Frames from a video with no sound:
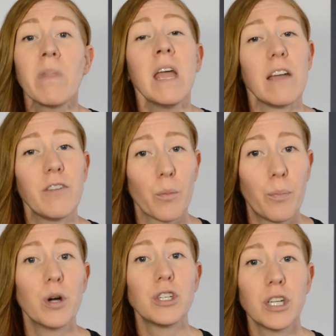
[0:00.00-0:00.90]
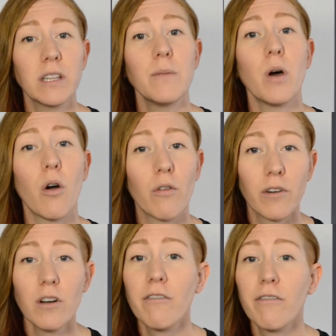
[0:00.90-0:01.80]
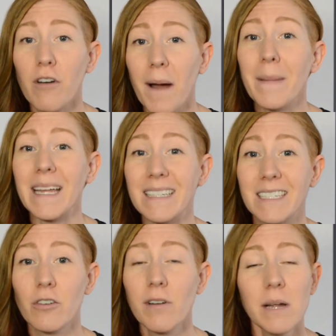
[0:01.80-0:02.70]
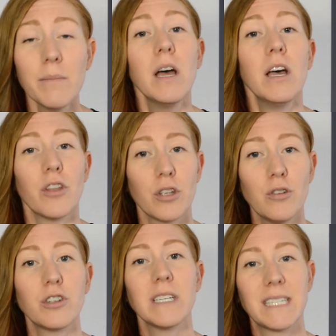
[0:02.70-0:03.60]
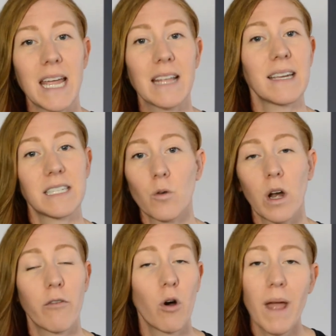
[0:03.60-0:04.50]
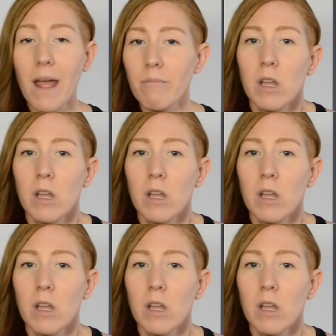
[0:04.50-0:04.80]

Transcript: If you're pushing them over from Instagram, they'll usually take that square format,